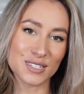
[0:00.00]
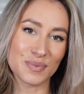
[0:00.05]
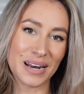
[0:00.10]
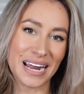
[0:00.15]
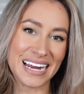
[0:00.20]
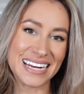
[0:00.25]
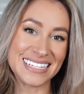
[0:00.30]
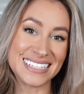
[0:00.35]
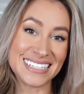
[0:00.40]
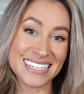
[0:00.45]
but
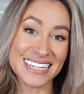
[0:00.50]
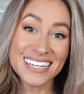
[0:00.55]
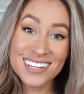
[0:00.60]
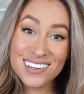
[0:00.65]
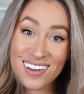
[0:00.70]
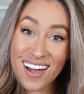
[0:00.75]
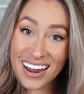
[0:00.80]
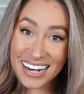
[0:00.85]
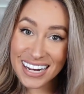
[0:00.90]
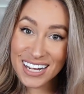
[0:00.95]
I did
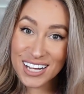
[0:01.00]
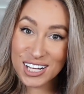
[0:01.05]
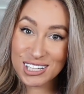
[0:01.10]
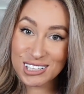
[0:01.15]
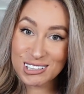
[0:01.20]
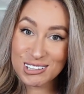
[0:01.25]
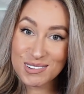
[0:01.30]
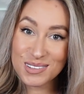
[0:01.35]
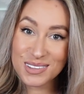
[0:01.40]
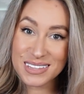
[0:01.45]
not
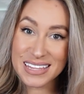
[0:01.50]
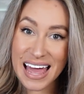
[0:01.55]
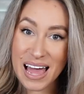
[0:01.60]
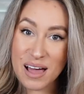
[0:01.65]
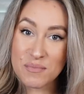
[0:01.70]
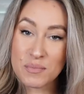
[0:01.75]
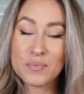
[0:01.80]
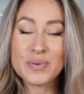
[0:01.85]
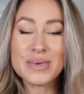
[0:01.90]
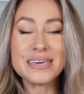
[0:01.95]
include
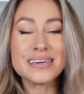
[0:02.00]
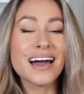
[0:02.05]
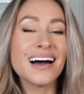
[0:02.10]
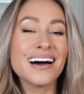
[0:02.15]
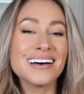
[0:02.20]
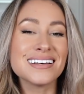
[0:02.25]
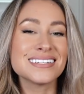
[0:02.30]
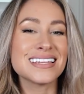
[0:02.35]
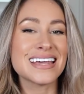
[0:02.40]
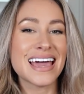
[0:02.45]
them
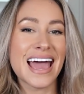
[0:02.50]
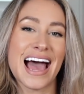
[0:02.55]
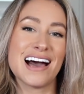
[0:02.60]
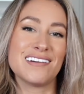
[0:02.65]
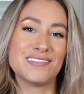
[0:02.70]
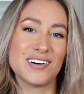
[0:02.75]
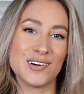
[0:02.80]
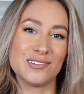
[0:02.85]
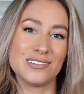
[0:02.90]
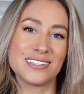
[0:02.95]
because they
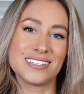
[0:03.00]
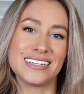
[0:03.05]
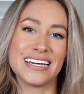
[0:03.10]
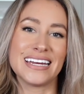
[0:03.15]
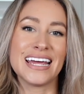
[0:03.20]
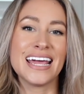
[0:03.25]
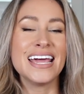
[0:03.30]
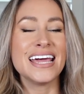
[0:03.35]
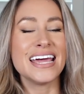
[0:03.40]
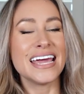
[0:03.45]
have
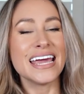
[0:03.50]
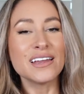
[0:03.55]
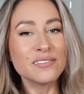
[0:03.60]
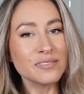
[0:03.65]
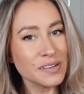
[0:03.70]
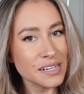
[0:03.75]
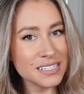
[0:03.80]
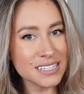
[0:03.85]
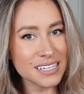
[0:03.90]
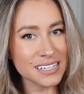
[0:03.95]
hosted in
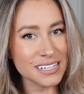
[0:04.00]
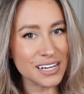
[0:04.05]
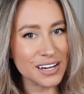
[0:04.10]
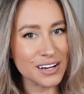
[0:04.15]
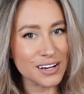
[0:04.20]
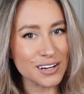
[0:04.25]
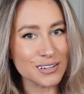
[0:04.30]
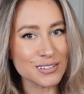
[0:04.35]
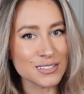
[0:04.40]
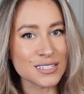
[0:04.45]
recent
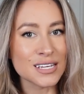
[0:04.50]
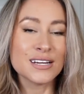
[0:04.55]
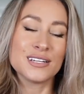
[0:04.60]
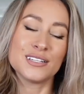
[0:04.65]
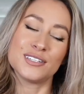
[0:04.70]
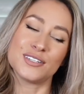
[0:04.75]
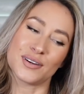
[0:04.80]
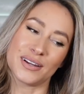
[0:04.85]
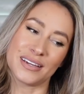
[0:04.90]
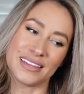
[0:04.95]
years
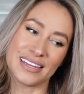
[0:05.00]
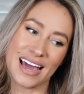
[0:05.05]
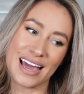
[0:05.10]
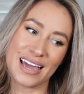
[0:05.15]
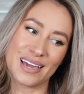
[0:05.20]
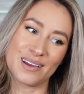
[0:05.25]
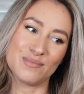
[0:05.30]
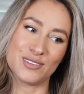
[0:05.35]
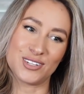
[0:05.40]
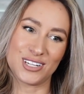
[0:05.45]
during the
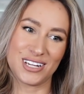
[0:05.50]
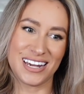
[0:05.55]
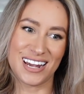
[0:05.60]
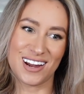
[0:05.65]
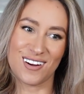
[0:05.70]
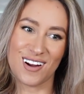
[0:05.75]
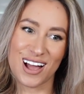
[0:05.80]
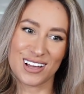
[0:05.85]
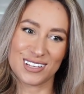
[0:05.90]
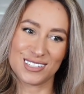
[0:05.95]
IMG
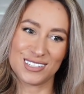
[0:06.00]
era.